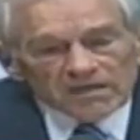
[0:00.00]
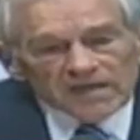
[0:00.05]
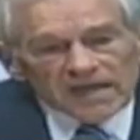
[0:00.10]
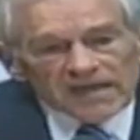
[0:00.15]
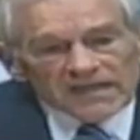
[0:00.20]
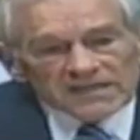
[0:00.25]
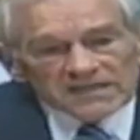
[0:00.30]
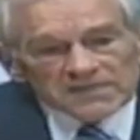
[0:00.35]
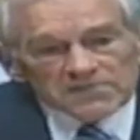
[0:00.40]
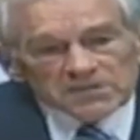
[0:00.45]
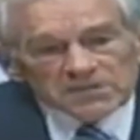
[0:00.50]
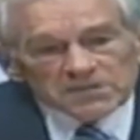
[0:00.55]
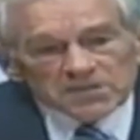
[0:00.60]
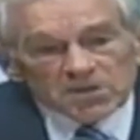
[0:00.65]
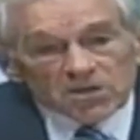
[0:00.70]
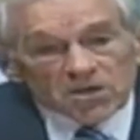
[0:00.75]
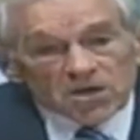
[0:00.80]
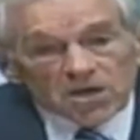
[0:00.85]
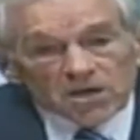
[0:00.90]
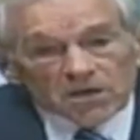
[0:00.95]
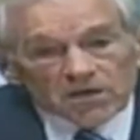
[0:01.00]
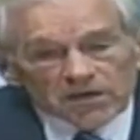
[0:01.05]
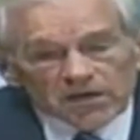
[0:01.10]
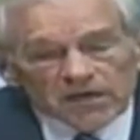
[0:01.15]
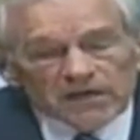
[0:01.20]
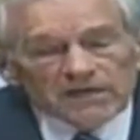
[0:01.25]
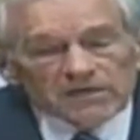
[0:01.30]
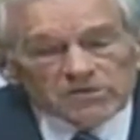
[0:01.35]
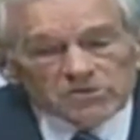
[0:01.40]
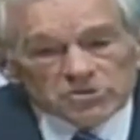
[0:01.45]
The estimates are,
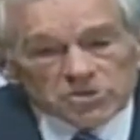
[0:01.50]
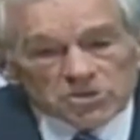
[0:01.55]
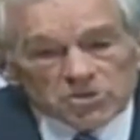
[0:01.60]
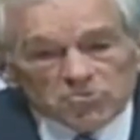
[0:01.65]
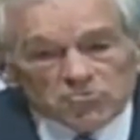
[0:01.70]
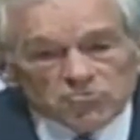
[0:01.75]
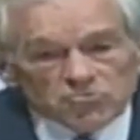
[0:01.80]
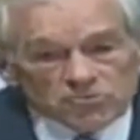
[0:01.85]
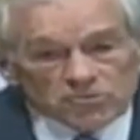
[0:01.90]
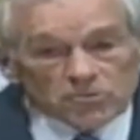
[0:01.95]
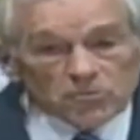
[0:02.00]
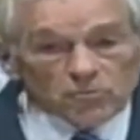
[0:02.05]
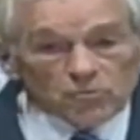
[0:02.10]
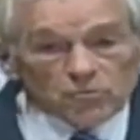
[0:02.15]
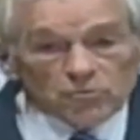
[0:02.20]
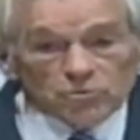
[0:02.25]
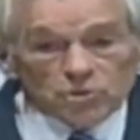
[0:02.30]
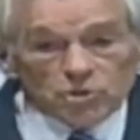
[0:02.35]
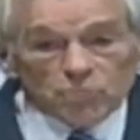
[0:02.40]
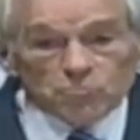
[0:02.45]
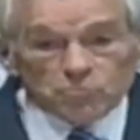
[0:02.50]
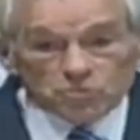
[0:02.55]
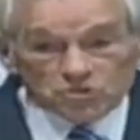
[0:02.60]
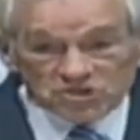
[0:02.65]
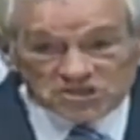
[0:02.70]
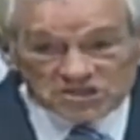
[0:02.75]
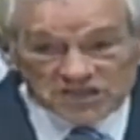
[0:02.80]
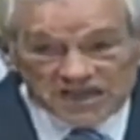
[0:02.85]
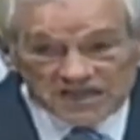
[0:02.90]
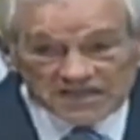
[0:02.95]
and there's no
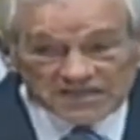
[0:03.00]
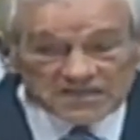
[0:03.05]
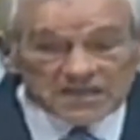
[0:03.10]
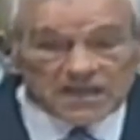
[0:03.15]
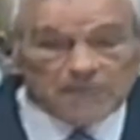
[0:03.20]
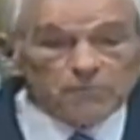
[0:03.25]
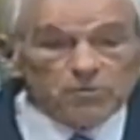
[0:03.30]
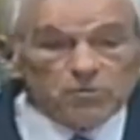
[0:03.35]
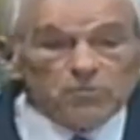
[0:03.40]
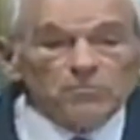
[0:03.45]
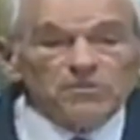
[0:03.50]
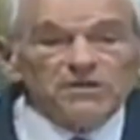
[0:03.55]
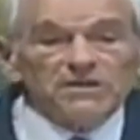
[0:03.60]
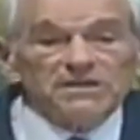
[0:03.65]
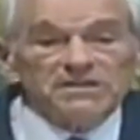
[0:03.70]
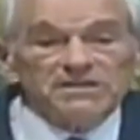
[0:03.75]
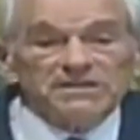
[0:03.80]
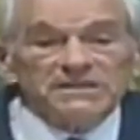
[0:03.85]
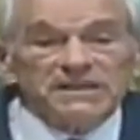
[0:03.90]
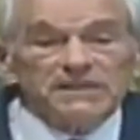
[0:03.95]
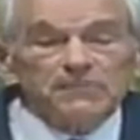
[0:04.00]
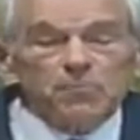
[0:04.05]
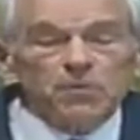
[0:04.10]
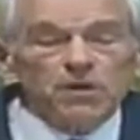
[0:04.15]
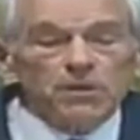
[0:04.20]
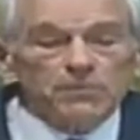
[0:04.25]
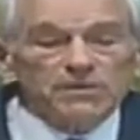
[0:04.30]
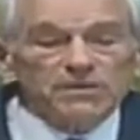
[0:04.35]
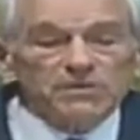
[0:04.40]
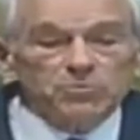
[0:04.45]
precise number, but it's
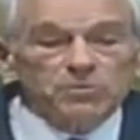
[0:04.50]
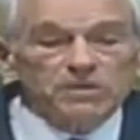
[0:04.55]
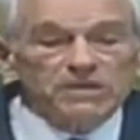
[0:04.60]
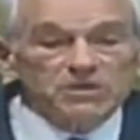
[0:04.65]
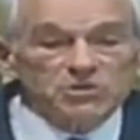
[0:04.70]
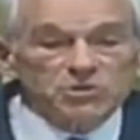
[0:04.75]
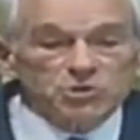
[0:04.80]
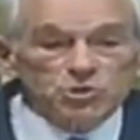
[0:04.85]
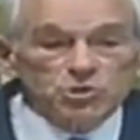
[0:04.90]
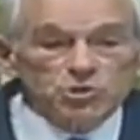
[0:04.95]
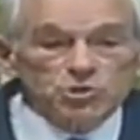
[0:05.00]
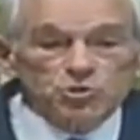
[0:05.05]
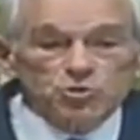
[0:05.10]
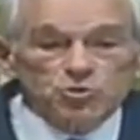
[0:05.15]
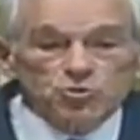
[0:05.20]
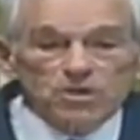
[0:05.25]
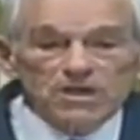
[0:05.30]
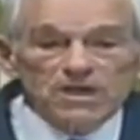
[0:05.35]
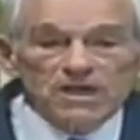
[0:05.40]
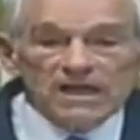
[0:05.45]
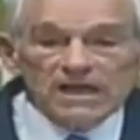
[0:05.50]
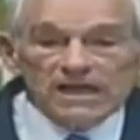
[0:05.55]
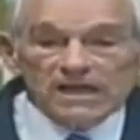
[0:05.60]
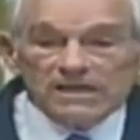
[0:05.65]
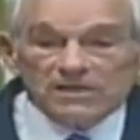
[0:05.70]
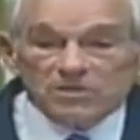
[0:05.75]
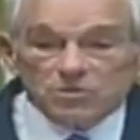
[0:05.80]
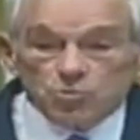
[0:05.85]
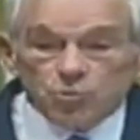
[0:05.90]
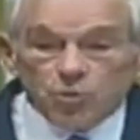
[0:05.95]
somewhere between 2
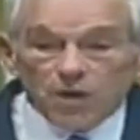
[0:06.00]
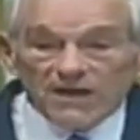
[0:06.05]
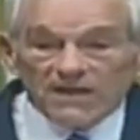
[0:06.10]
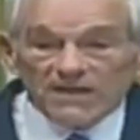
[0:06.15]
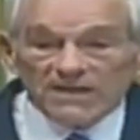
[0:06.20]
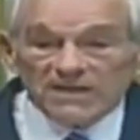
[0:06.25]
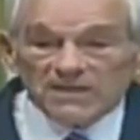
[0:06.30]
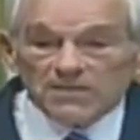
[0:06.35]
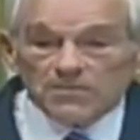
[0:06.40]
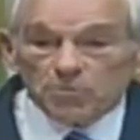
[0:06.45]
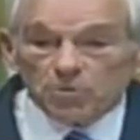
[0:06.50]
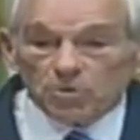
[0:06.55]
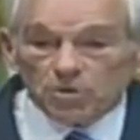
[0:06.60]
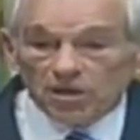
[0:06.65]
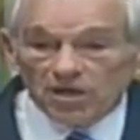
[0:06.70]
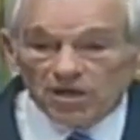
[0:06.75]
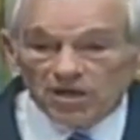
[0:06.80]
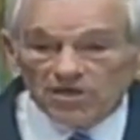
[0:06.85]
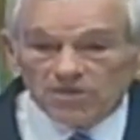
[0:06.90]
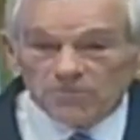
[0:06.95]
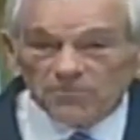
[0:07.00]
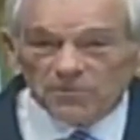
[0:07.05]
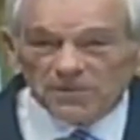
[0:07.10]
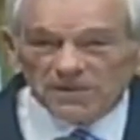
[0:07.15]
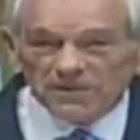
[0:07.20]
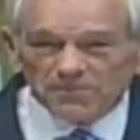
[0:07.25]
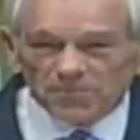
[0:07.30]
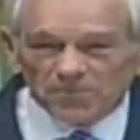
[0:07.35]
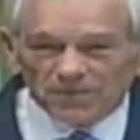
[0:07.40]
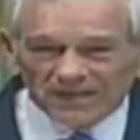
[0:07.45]
and 20 per 100
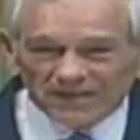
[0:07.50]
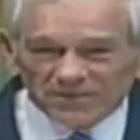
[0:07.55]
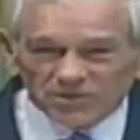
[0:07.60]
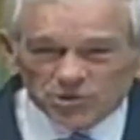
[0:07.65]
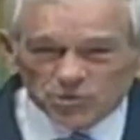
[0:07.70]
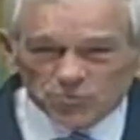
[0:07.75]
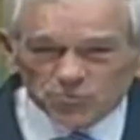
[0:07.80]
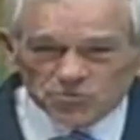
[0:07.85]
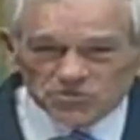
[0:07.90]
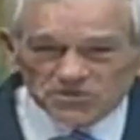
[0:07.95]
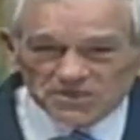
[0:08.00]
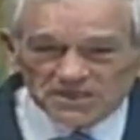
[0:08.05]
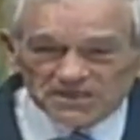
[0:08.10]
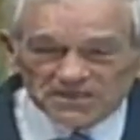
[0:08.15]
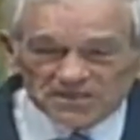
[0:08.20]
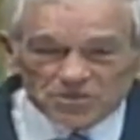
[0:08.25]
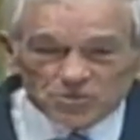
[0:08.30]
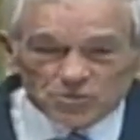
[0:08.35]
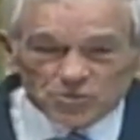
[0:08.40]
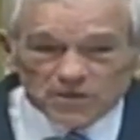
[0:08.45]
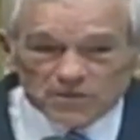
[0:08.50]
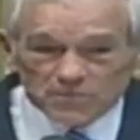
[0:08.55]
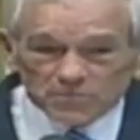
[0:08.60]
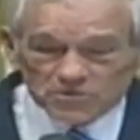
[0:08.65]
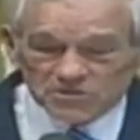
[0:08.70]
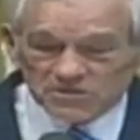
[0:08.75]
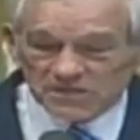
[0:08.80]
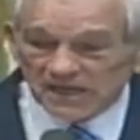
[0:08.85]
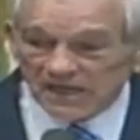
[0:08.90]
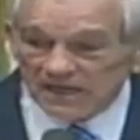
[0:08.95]
people, like 2% to
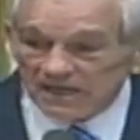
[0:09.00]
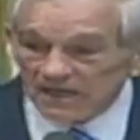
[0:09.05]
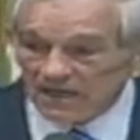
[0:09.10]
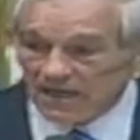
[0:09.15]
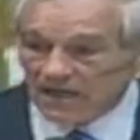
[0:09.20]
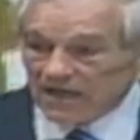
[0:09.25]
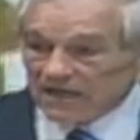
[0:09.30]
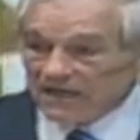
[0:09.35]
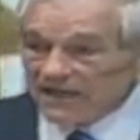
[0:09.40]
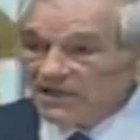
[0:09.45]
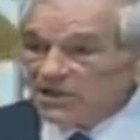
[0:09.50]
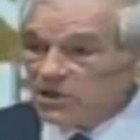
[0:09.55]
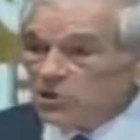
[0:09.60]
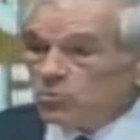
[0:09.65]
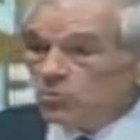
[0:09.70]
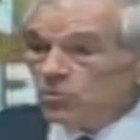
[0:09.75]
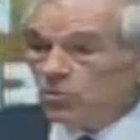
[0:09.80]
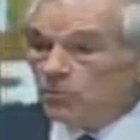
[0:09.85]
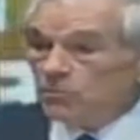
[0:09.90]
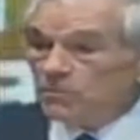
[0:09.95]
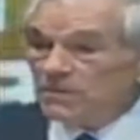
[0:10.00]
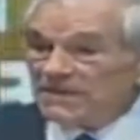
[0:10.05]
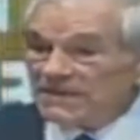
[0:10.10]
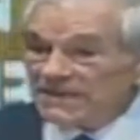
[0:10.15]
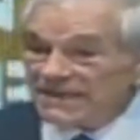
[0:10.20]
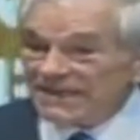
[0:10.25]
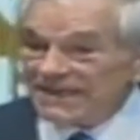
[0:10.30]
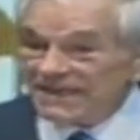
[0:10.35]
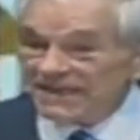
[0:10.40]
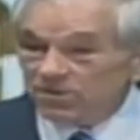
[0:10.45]
20% that you will be
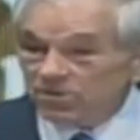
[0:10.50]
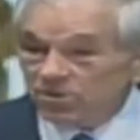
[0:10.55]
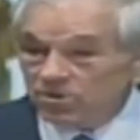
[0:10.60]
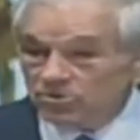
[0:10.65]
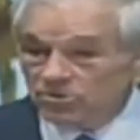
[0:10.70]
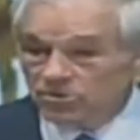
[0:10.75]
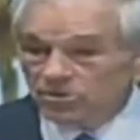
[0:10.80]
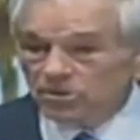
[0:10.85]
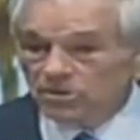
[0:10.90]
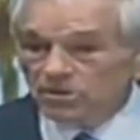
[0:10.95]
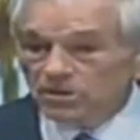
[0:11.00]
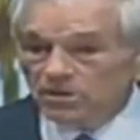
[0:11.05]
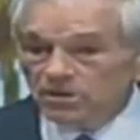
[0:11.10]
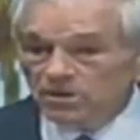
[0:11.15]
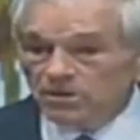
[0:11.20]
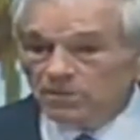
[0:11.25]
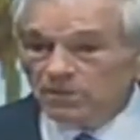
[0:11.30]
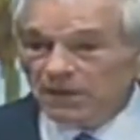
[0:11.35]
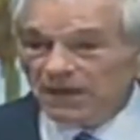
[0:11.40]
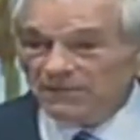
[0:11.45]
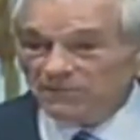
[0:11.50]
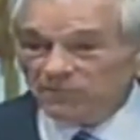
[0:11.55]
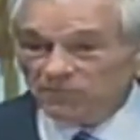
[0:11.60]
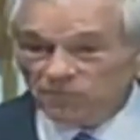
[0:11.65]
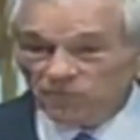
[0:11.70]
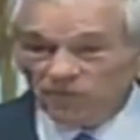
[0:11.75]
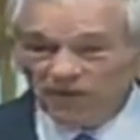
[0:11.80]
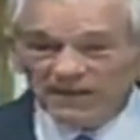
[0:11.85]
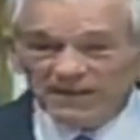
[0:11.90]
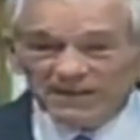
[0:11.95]
killed by
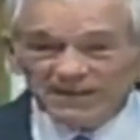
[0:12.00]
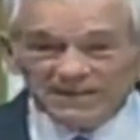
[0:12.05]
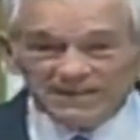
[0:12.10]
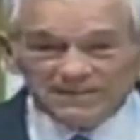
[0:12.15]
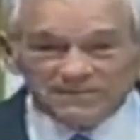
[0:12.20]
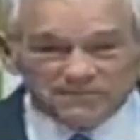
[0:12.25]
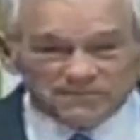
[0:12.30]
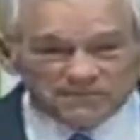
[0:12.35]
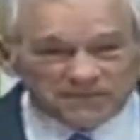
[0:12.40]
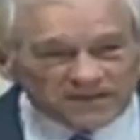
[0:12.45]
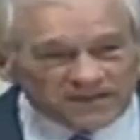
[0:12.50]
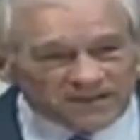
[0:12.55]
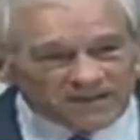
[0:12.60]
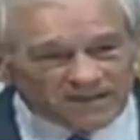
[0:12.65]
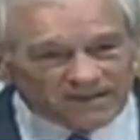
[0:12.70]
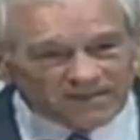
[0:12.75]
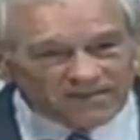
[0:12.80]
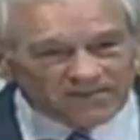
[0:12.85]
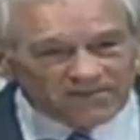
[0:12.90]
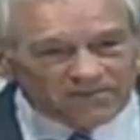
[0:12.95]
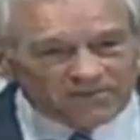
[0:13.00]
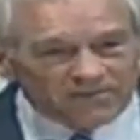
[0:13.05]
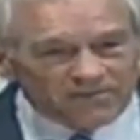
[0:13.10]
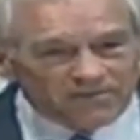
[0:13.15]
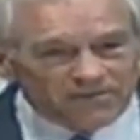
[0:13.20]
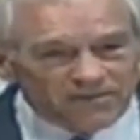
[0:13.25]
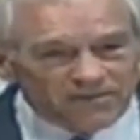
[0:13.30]
friendly fire.